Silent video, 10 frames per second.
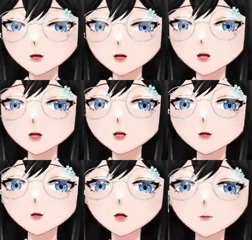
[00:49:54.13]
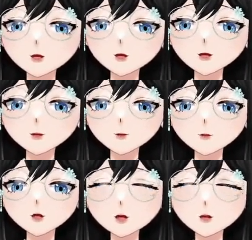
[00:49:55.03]
the euchromatin
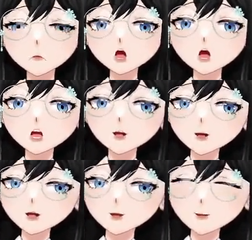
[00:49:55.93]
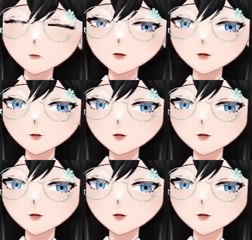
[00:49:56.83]
is more accessible,